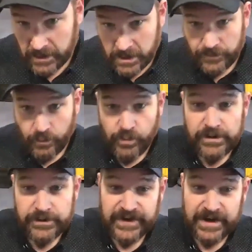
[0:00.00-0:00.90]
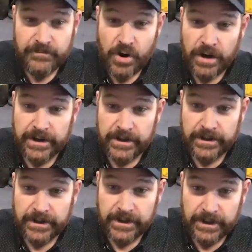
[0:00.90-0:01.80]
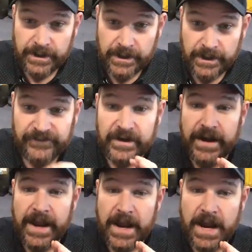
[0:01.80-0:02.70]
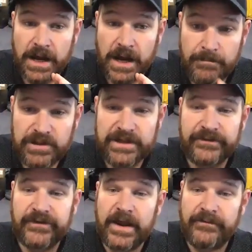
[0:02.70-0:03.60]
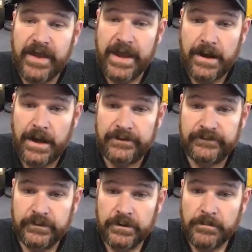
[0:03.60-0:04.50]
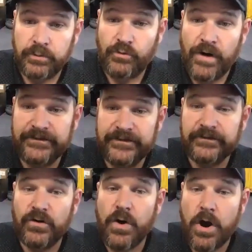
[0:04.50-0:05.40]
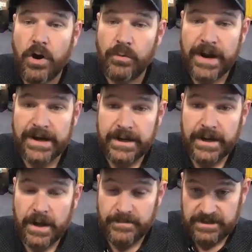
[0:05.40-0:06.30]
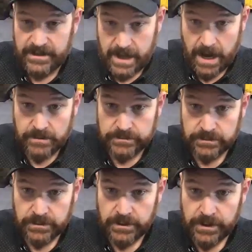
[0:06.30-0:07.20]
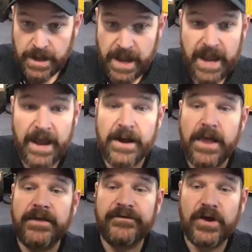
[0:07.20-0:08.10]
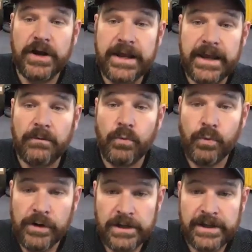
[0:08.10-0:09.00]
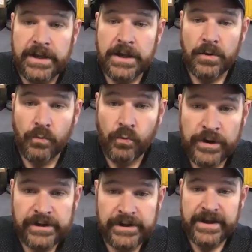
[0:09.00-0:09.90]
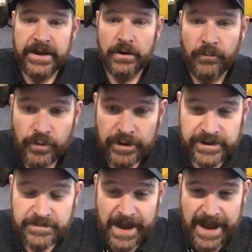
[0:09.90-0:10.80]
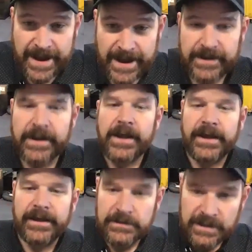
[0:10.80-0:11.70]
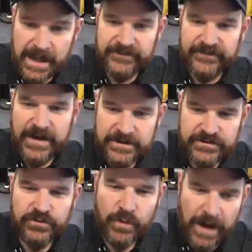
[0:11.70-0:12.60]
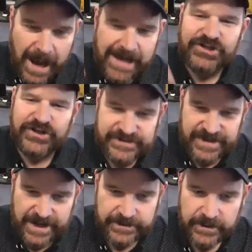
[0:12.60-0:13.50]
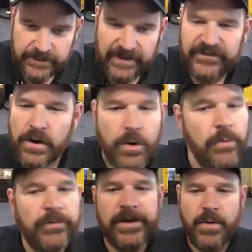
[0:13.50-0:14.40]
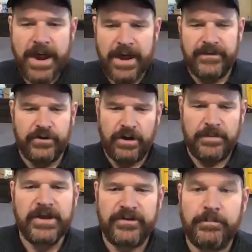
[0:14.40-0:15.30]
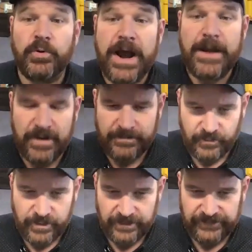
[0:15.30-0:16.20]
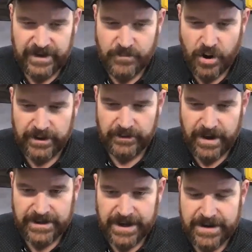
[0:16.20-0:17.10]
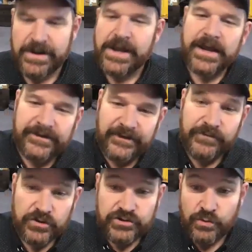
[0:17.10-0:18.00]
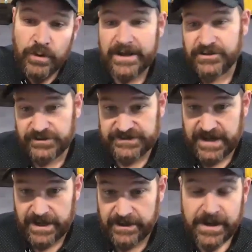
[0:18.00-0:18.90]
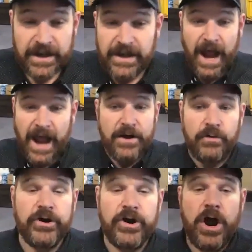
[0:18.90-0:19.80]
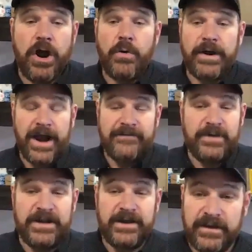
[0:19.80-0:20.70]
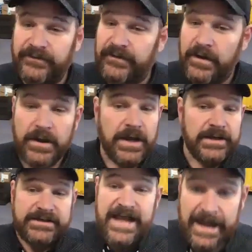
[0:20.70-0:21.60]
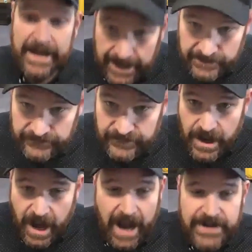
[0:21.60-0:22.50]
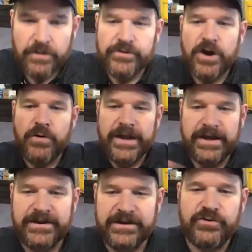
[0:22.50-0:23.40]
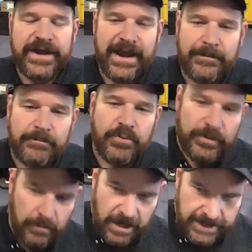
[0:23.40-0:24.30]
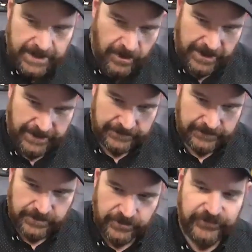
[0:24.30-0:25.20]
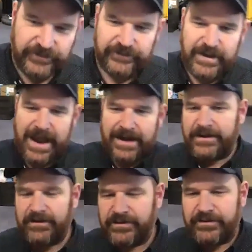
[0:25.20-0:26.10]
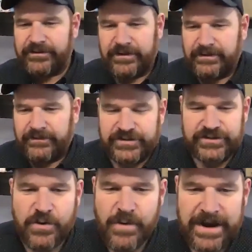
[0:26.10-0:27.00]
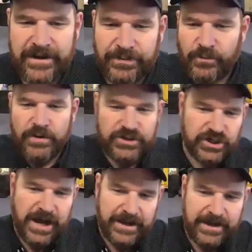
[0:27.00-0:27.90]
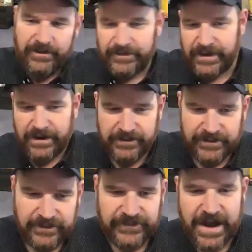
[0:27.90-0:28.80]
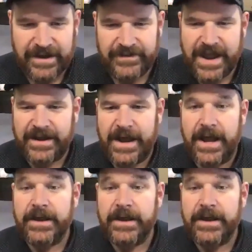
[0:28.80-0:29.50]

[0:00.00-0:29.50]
The real estate market is in a complete state of chaos. Prices are already coming down and it's going to get really, really, really bad unless they do what I just said. That's the only way that you're going to be able to prop up the real estate market right now is if you do what I just said. I don't know, and I've been in this decades. I don't know you can't put money on it. There's just not, there's just no way to throw a check here and there into this guy and that guy.